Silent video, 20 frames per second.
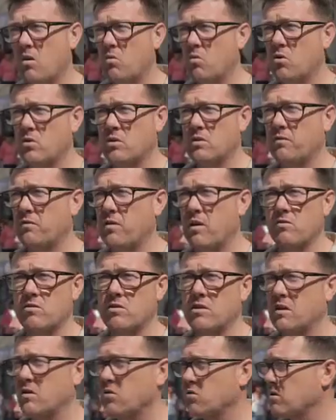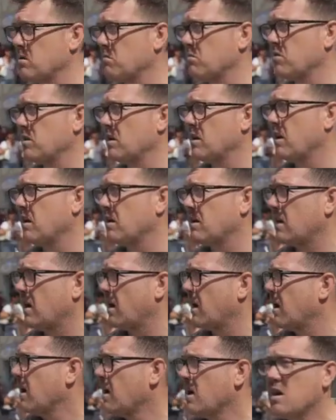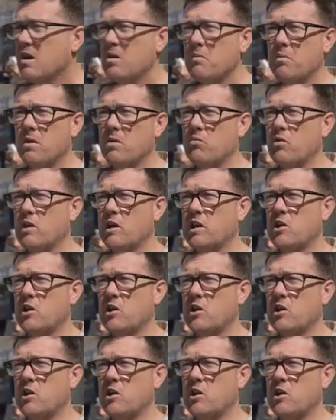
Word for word: A water fountain or something like that be really